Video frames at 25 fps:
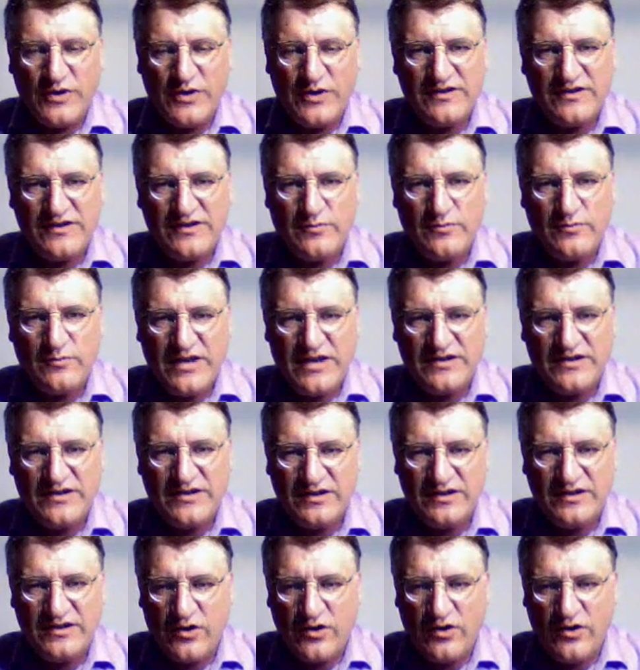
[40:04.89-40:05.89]
We're going to
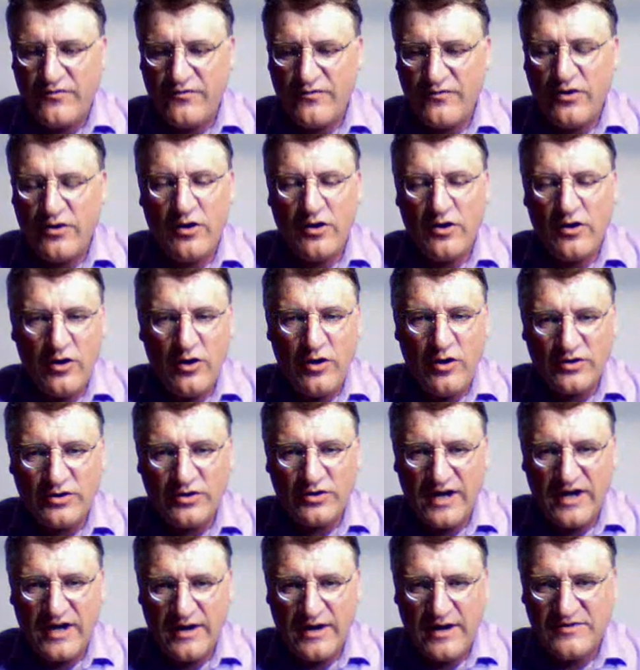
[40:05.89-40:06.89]
simulate it over a
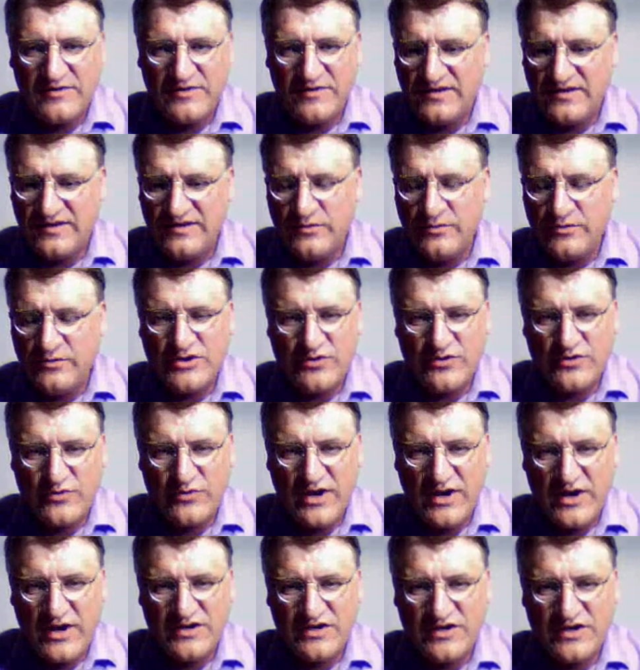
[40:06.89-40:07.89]
long time t,
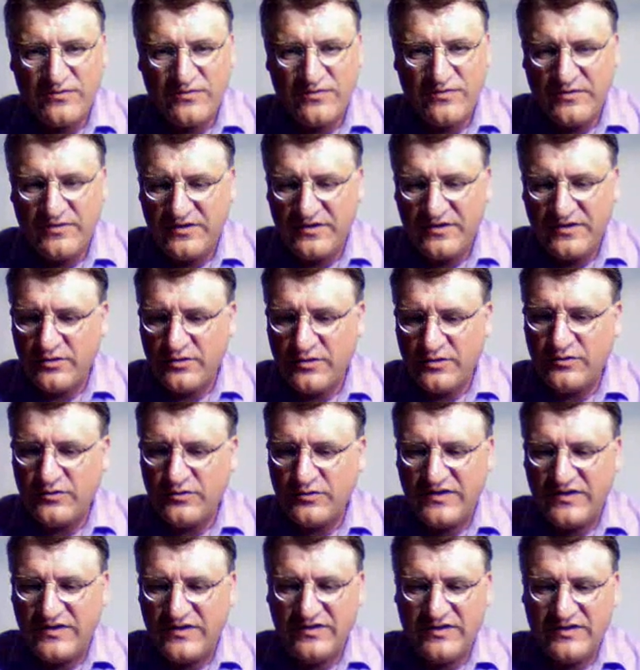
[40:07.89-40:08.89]
which ranges from 0
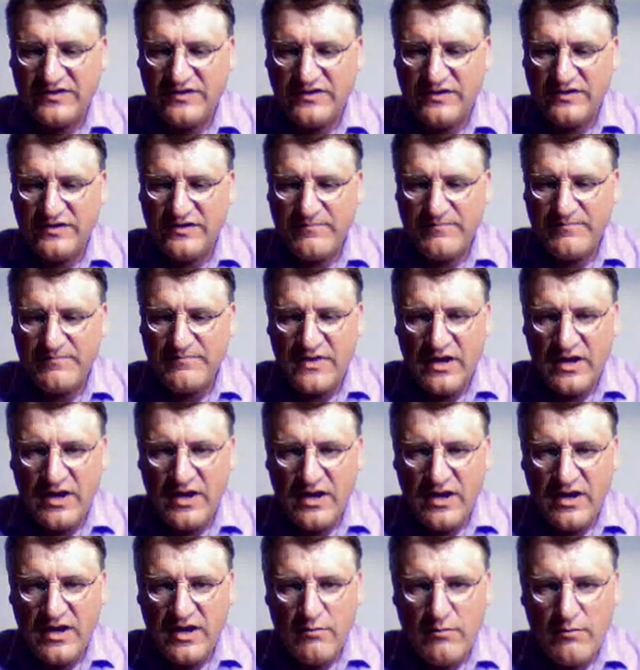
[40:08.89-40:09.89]
to 60.
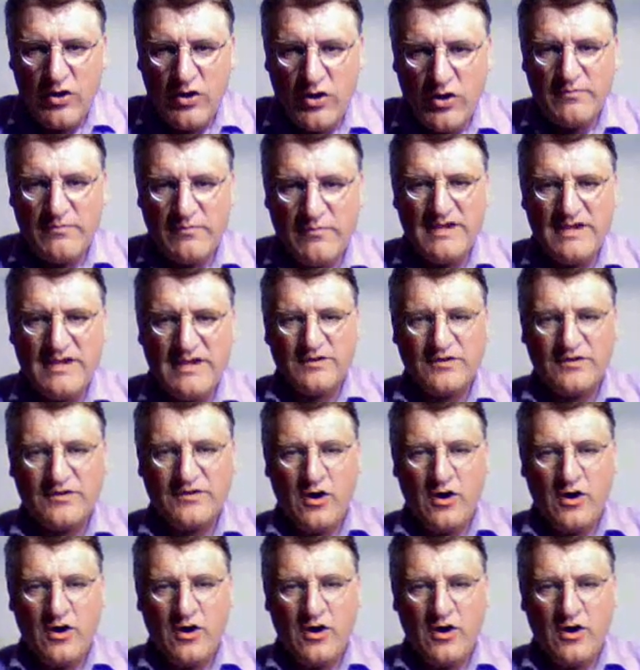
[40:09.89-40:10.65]
Boom, let's